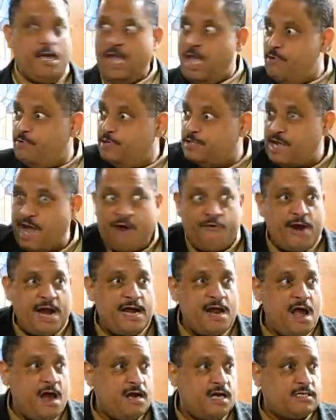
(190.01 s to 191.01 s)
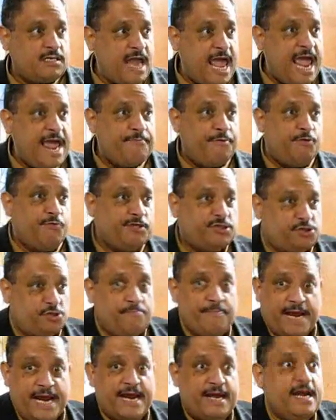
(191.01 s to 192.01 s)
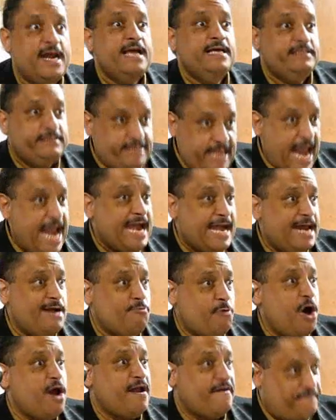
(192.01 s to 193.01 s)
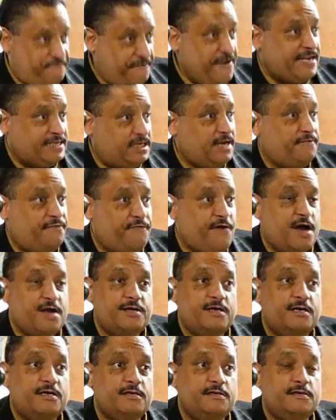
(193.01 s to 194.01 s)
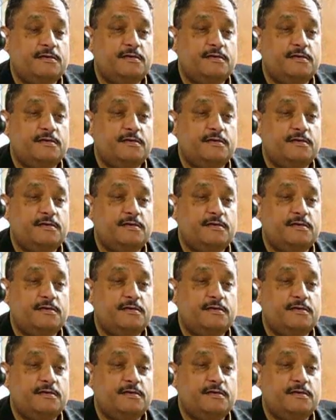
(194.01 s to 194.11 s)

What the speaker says: It was already on the table. What you mean, they didn't want to fix it for me?